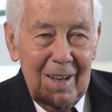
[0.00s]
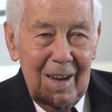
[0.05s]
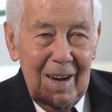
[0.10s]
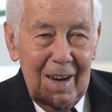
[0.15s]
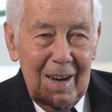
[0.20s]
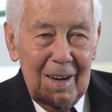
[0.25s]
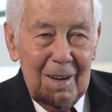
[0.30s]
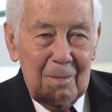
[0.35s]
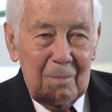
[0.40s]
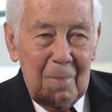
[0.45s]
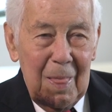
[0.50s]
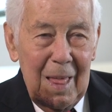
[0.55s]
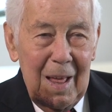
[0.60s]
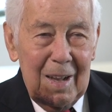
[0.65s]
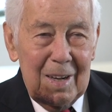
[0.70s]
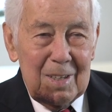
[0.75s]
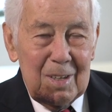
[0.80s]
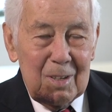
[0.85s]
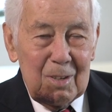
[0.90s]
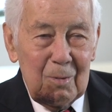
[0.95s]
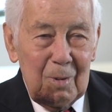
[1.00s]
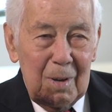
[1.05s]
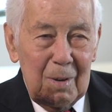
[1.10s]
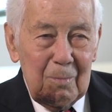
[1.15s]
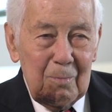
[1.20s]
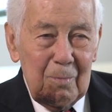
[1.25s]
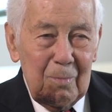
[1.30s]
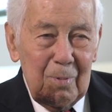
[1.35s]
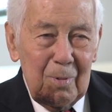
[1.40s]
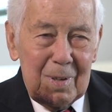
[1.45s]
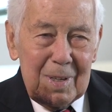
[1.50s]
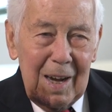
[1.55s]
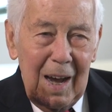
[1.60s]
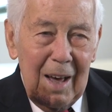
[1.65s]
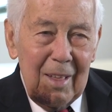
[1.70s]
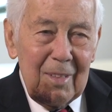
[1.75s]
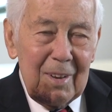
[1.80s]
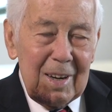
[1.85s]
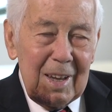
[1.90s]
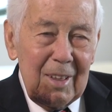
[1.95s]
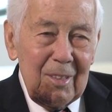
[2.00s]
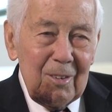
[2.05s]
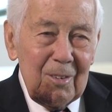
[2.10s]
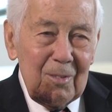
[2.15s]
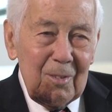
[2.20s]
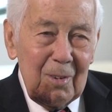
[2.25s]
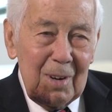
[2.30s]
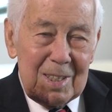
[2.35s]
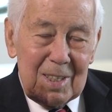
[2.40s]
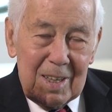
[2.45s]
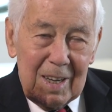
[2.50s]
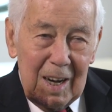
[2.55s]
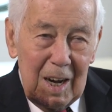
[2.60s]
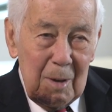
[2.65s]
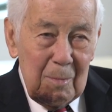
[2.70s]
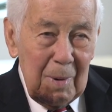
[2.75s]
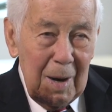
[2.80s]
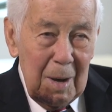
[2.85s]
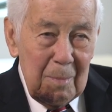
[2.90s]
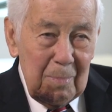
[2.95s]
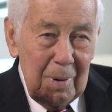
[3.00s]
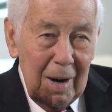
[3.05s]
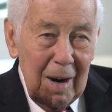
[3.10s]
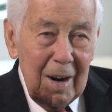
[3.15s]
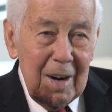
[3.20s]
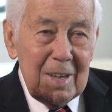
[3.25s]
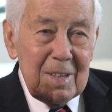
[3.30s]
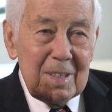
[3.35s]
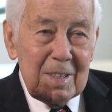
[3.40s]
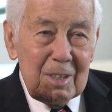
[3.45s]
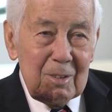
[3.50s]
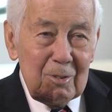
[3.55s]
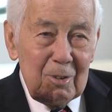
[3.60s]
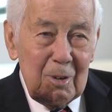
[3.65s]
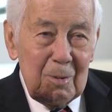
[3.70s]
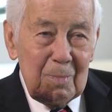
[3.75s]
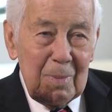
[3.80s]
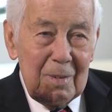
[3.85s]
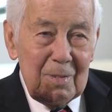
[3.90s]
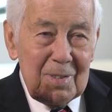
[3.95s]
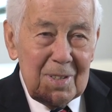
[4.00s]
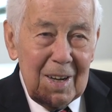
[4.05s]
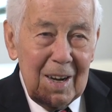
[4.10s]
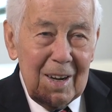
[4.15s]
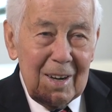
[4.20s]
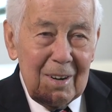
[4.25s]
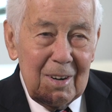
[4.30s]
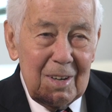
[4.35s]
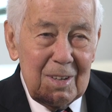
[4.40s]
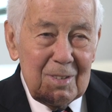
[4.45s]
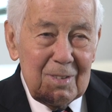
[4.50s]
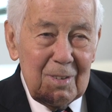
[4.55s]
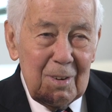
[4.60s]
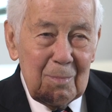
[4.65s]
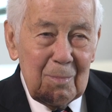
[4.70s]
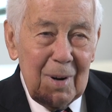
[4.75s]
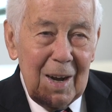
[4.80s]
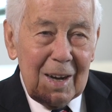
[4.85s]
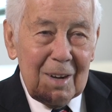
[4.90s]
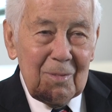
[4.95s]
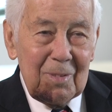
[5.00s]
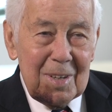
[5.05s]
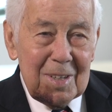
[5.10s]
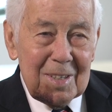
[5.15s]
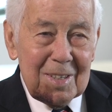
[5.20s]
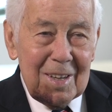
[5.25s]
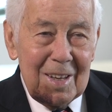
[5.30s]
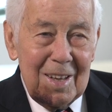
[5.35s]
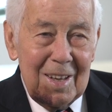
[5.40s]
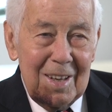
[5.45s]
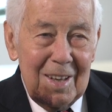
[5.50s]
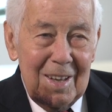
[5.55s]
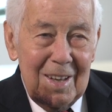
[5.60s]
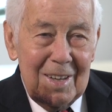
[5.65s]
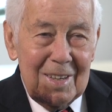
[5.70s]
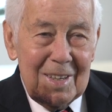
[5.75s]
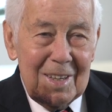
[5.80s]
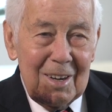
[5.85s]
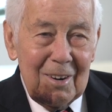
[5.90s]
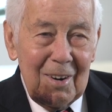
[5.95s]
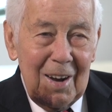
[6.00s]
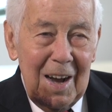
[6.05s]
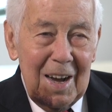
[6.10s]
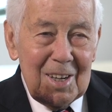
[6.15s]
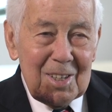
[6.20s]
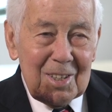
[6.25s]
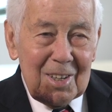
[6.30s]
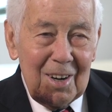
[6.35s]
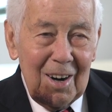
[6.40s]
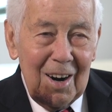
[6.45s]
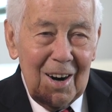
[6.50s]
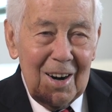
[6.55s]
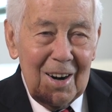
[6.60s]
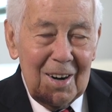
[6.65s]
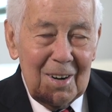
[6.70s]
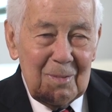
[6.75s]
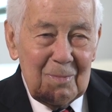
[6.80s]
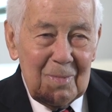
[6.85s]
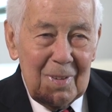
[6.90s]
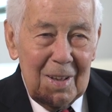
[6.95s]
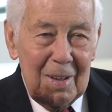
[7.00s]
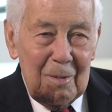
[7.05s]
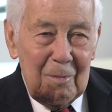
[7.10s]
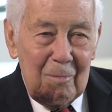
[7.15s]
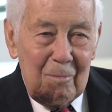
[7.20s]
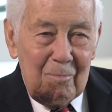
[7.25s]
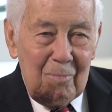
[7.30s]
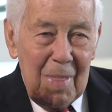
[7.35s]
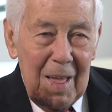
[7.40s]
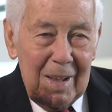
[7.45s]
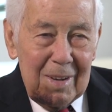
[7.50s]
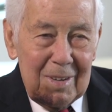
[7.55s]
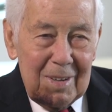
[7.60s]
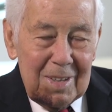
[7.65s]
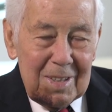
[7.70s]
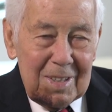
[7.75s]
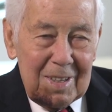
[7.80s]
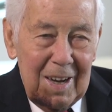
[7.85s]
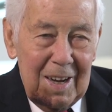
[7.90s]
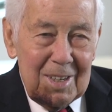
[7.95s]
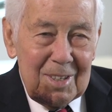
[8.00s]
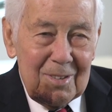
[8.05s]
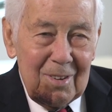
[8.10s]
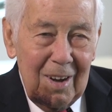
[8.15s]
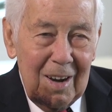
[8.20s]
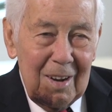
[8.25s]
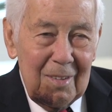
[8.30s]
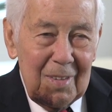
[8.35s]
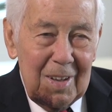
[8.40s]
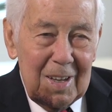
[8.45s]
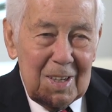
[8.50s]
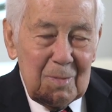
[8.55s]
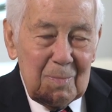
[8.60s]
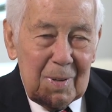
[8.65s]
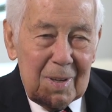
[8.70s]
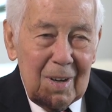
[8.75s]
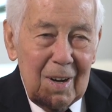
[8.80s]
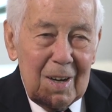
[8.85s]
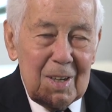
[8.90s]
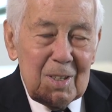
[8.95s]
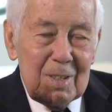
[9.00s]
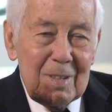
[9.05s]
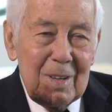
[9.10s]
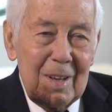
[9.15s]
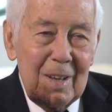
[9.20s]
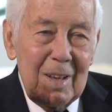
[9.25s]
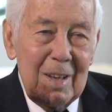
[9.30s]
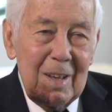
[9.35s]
And so we gathered together, once again, a bipartisan group of senators for breakfast to hear Ash Carter and to discuss all of this, because